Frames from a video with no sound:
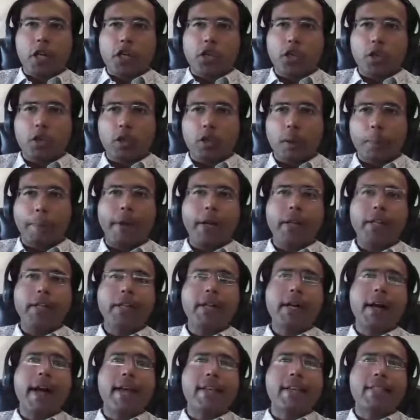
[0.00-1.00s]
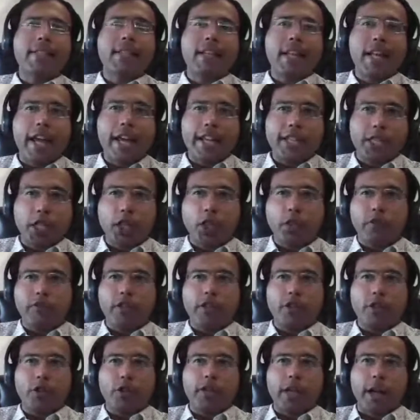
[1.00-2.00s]
So the builder, as an agent
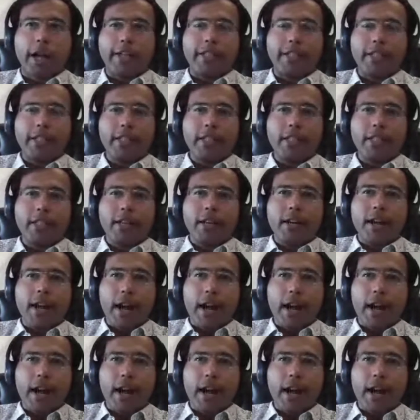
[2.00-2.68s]
of the society,